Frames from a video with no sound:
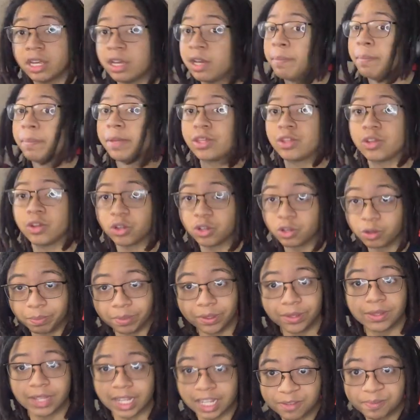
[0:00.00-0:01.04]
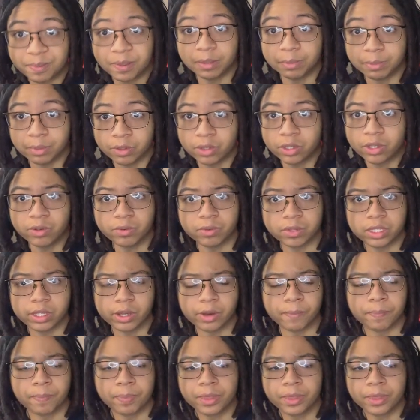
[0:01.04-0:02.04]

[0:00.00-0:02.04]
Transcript: make sure you abuse that speed boost too. So